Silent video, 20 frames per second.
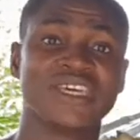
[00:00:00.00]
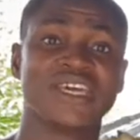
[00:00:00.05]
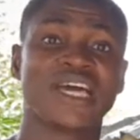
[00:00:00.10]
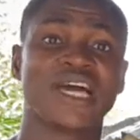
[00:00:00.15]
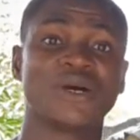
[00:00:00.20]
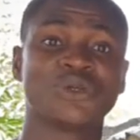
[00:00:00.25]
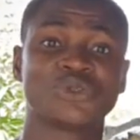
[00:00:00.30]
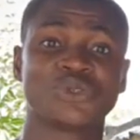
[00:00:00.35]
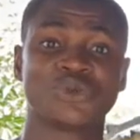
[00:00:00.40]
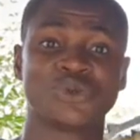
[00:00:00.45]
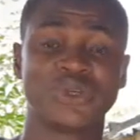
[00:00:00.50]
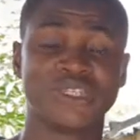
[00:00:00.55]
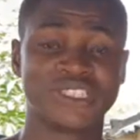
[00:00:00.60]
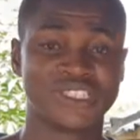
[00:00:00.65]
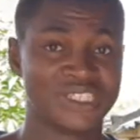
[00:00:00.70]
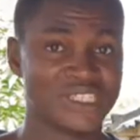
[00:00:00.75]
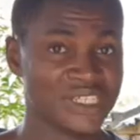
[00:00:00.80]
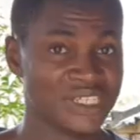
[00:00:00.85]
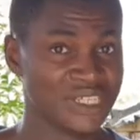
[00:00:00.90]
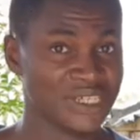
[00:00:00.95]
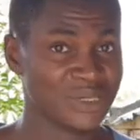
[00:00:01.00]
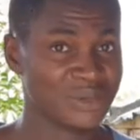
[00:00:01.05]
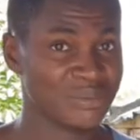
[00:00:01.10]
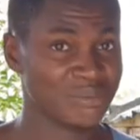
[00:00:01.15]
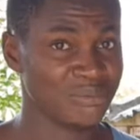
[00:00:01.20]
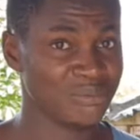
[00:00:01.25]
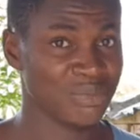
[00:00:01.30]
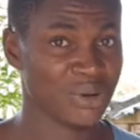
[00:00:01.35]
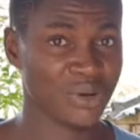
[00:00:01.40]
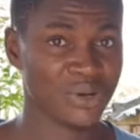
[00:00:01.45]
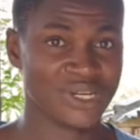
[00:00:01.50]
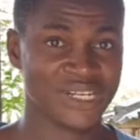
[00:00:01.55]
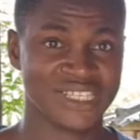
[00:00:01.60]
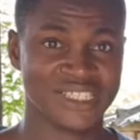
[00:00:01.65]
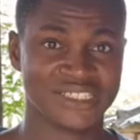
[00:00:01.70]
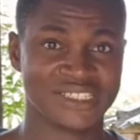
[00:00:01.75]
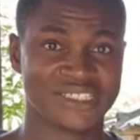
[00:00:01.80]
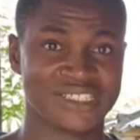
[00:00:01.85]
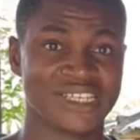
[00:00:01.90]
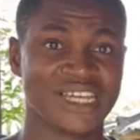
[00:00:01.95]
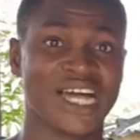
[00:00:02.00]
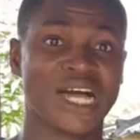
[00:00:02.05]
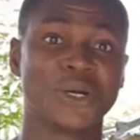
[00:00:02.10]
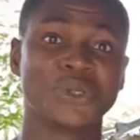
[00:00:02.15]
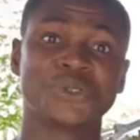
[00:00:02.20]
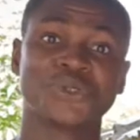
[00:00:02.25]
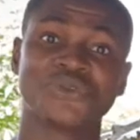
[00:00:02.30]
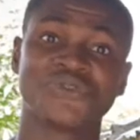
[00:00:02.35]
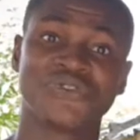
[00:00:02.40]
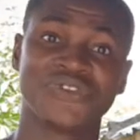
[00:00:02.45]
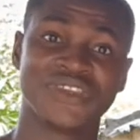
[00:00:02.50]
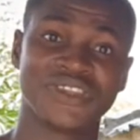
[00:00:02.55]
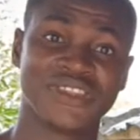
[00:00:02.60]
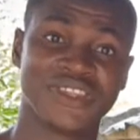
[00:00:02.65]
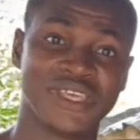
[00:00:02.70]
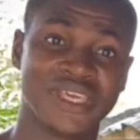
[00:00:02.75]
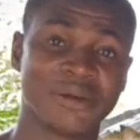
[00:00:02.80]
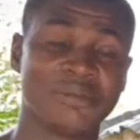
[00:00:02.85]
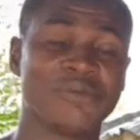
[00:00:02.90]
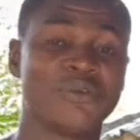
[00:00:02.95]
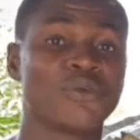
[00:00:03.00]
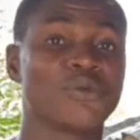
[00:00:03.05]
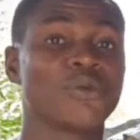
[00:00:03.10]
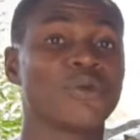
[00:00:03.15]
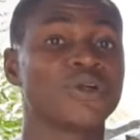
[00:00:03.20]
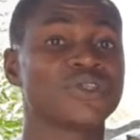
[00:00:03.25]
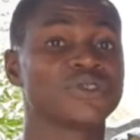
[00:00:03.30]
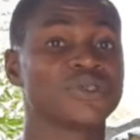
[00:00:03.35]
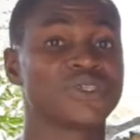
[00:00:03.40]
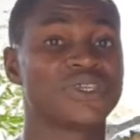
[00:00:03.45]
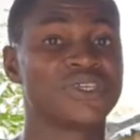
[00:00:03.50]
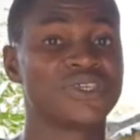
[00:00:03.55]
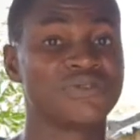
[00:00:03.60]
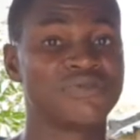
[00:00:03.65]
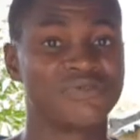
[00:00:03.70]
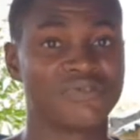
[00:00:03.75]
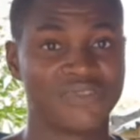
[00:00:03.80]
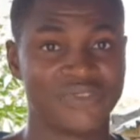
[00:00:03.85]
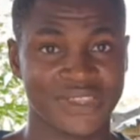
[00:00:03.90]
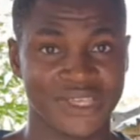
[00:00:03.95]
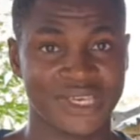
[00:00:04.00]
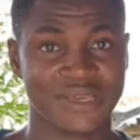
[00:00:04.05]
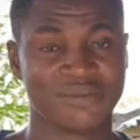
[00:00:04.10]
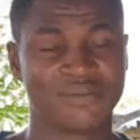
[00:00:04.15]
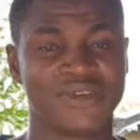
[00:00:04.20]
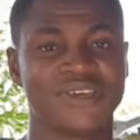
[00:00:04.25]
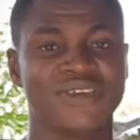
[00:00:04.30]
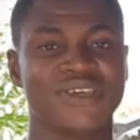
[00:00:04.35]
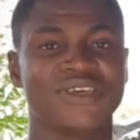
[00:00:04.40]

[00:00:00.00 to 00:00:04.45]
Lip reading: how to raise the bunnies, how to feed them, what to give them.